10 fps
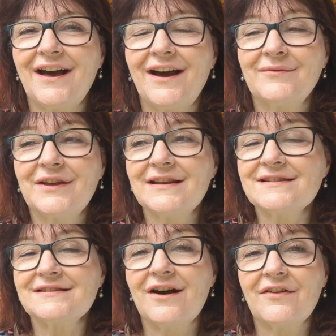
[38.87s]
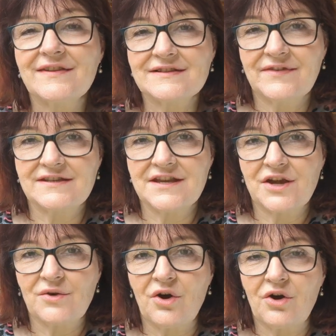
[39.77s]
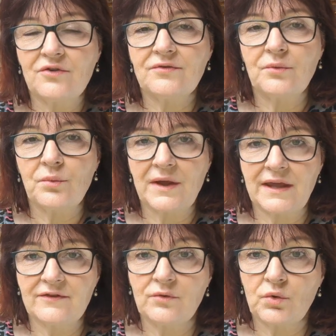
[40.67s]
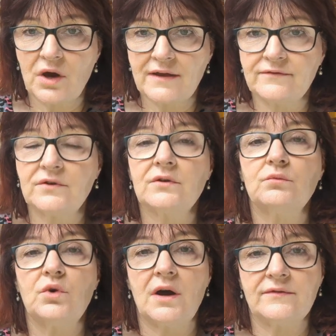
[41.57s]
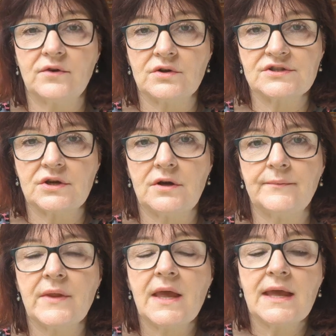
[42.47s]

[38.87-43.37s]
I'm going to start this video off with what I've got on.